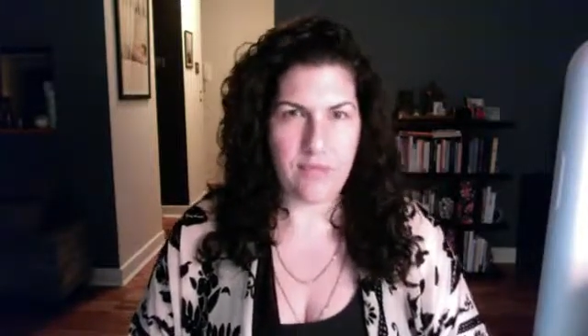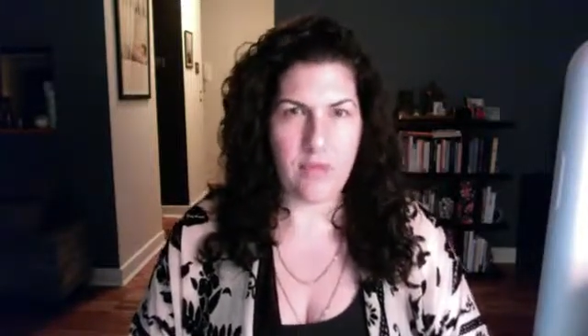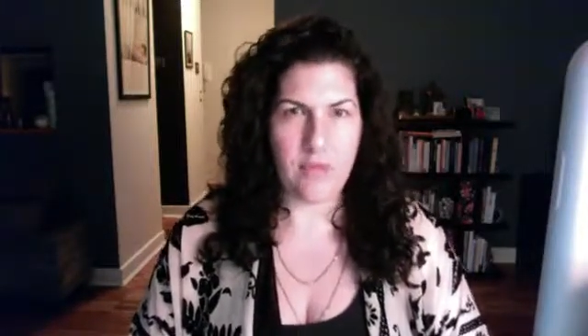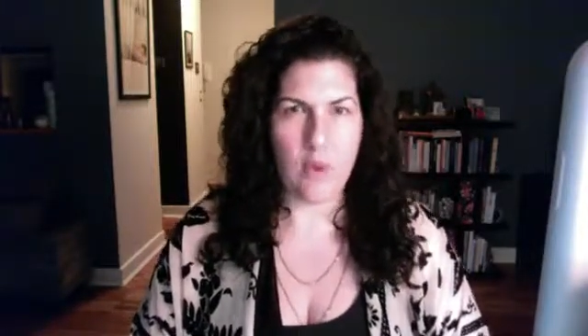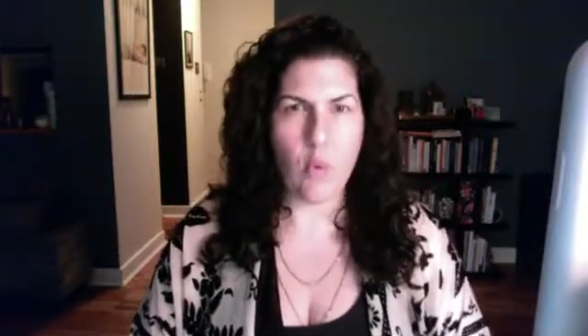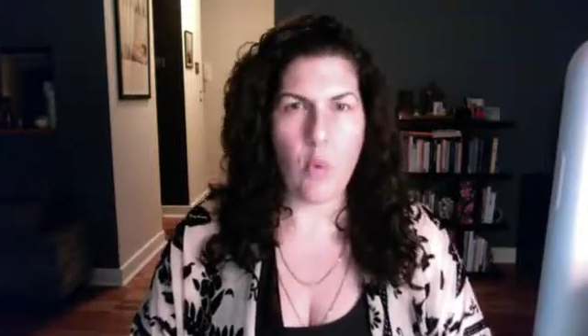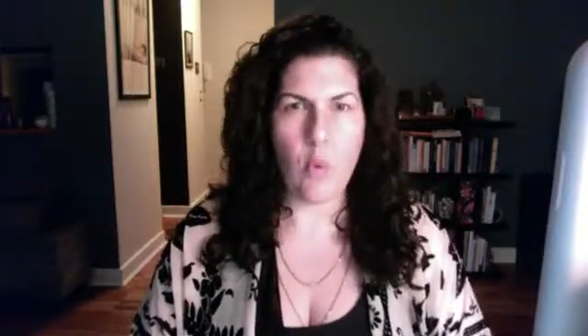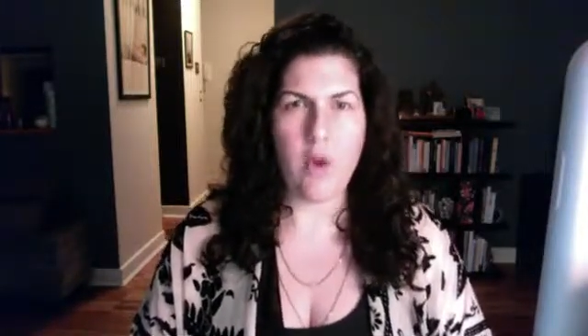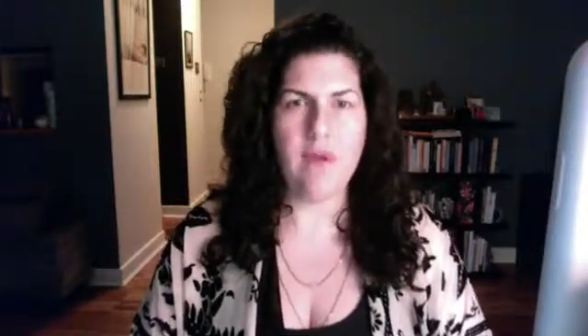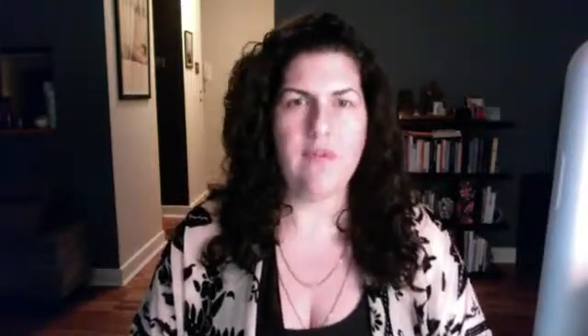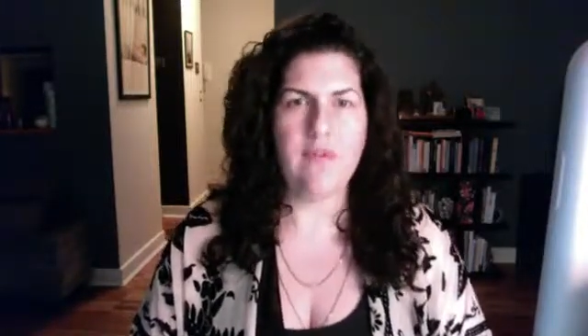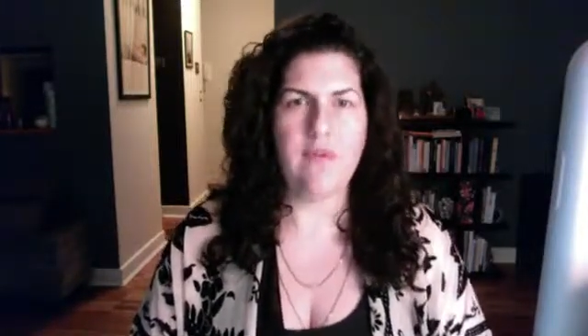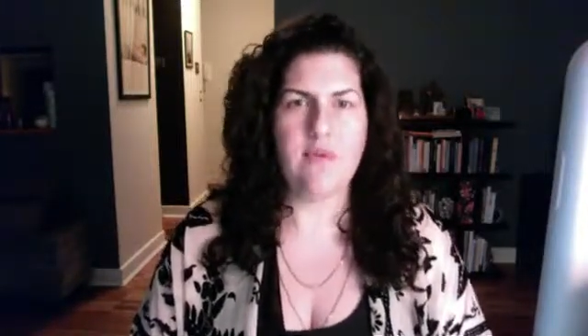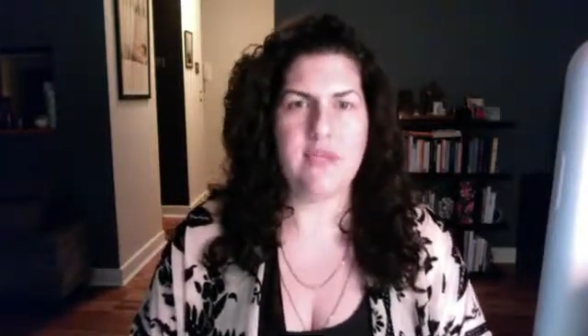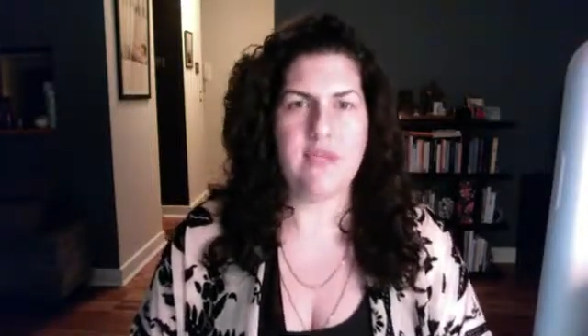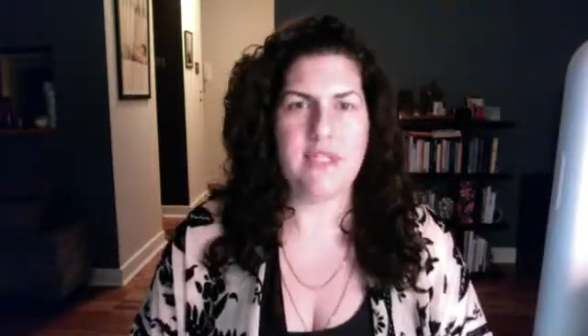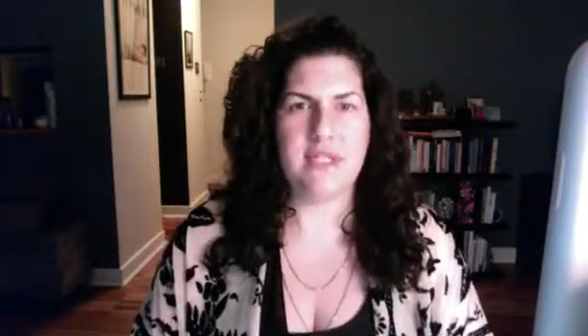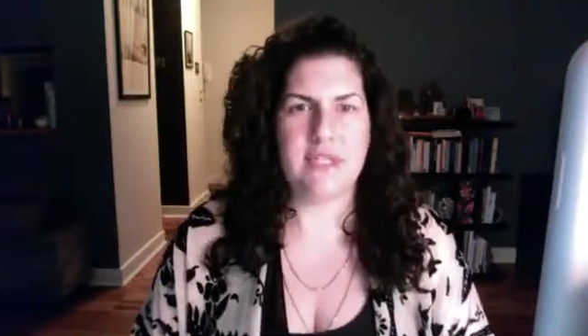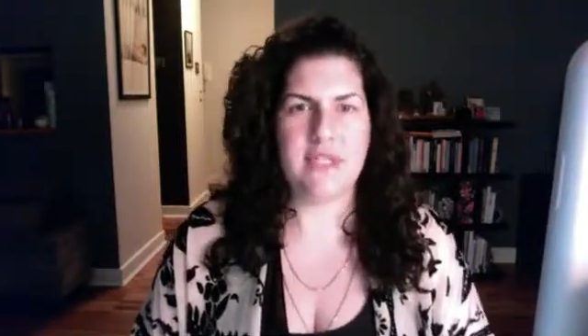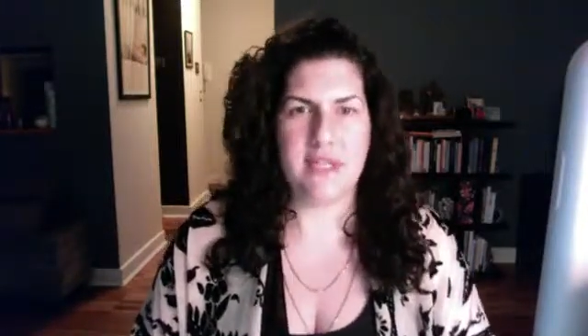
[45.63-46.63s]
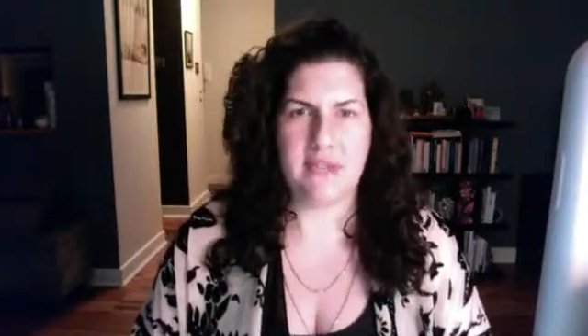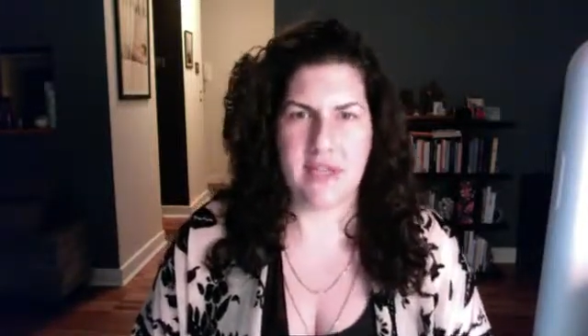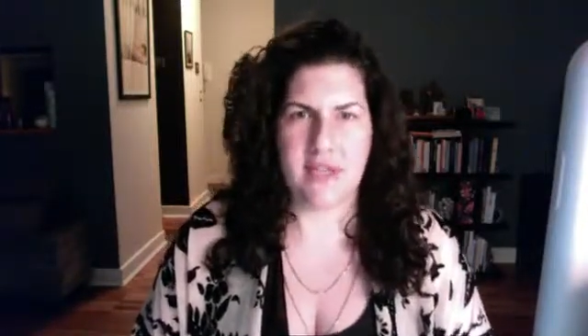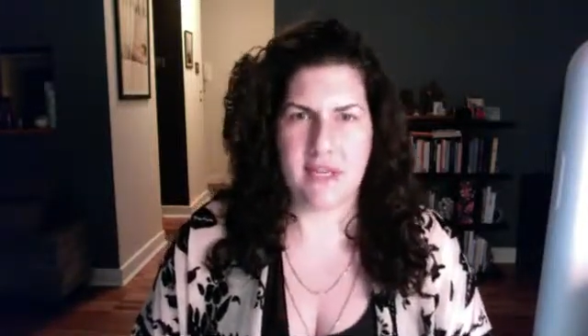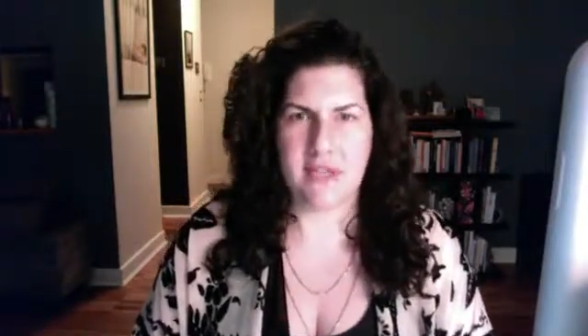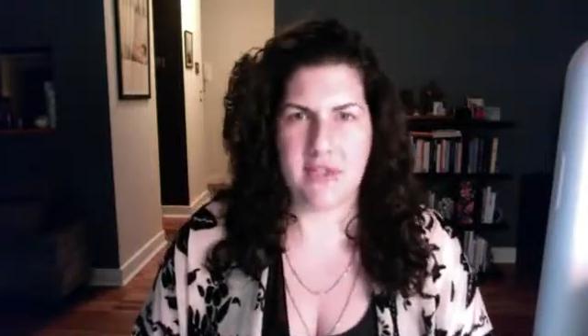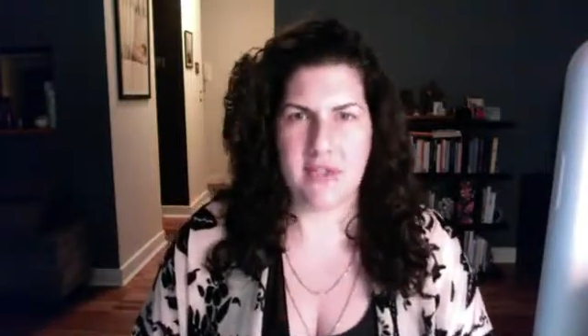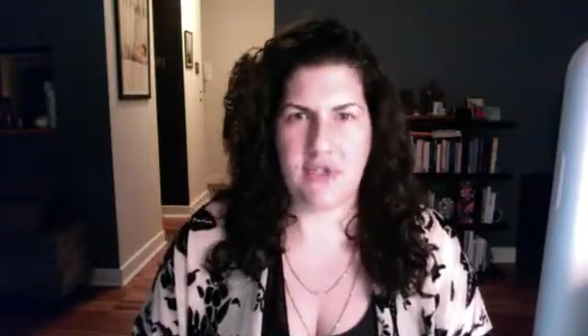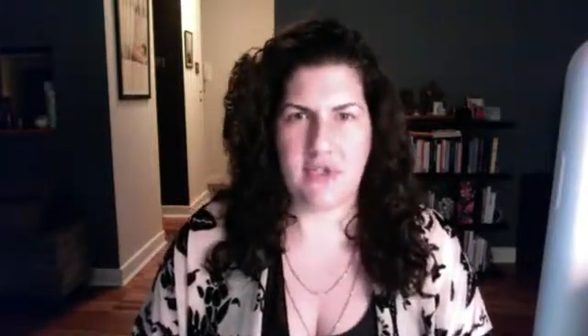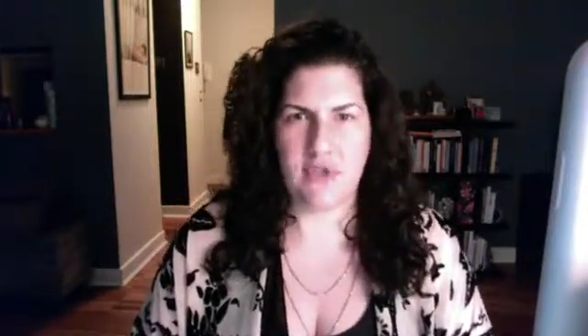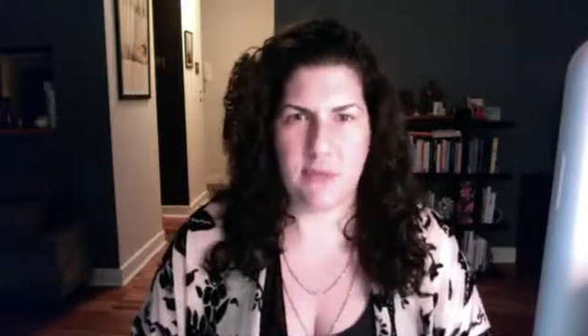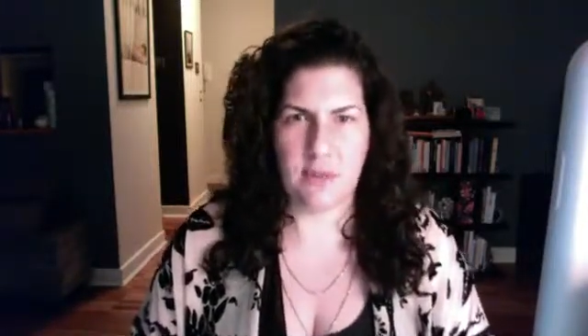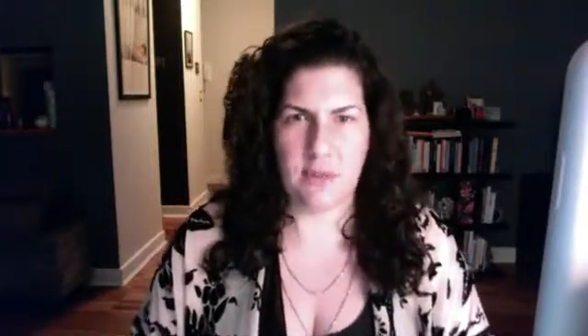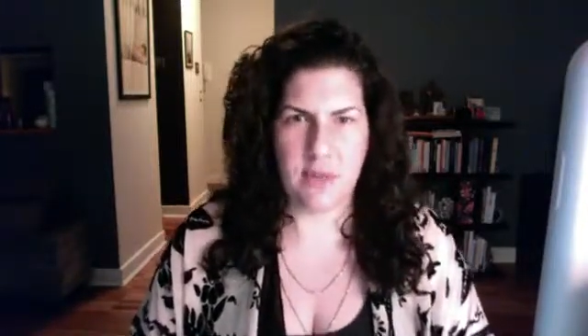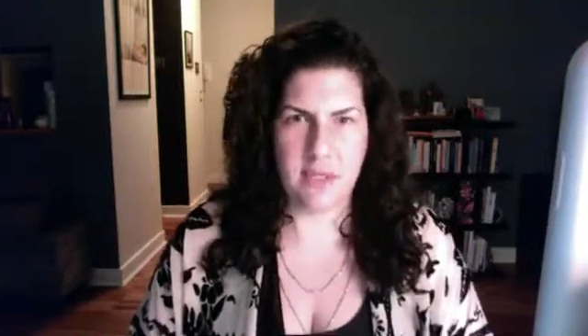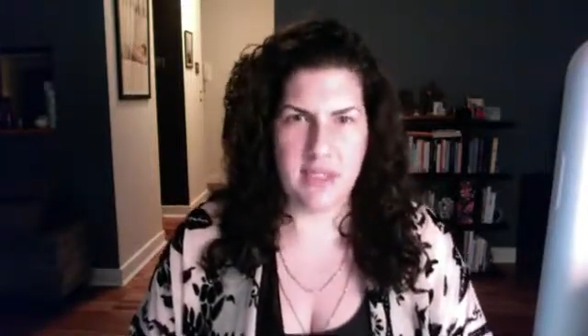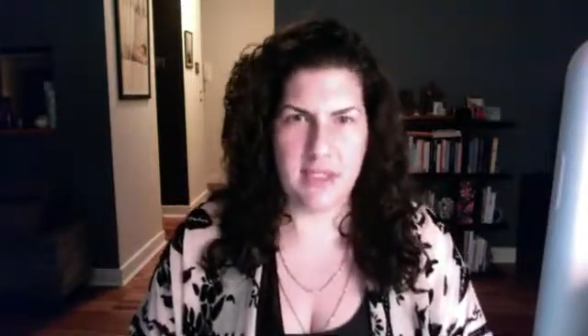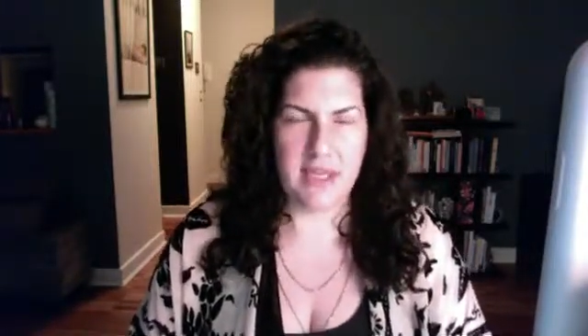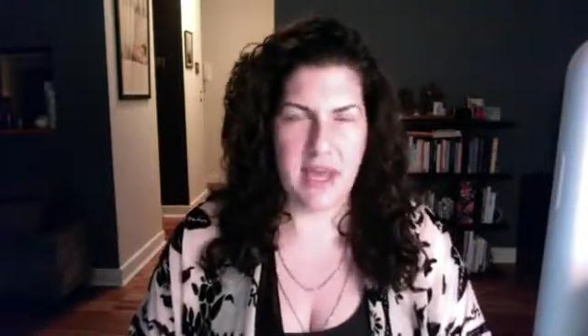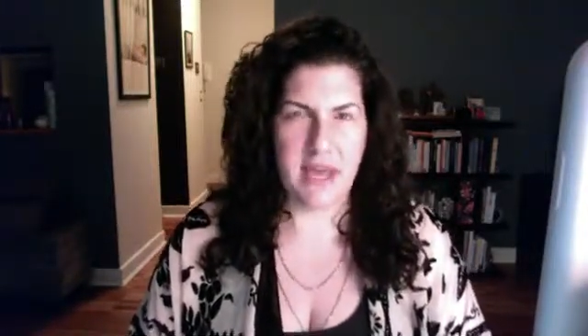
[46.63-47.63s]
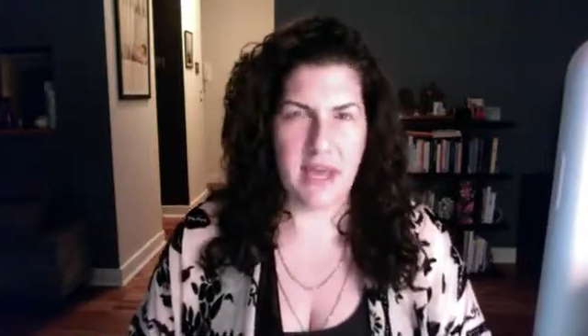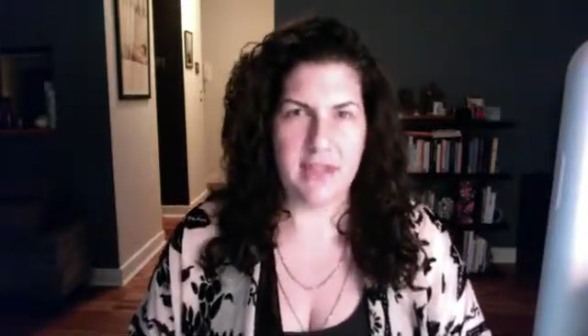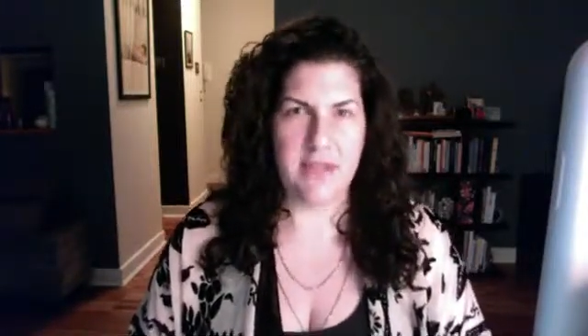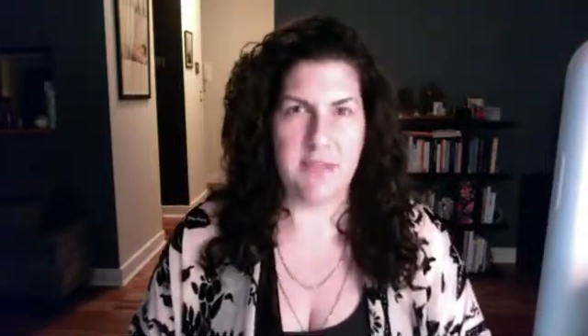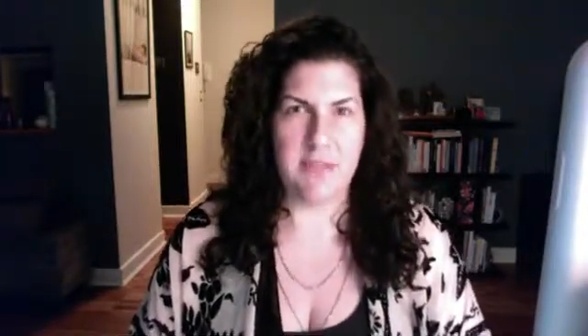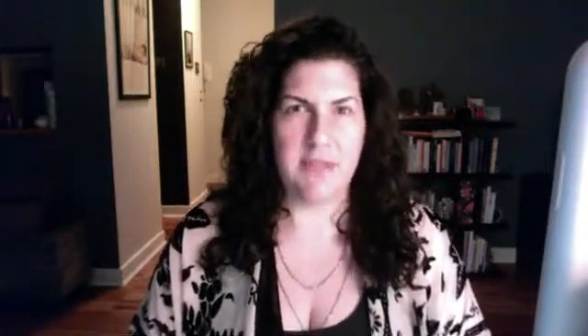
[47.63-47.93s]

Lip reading: One of the reasons I think it's super intense,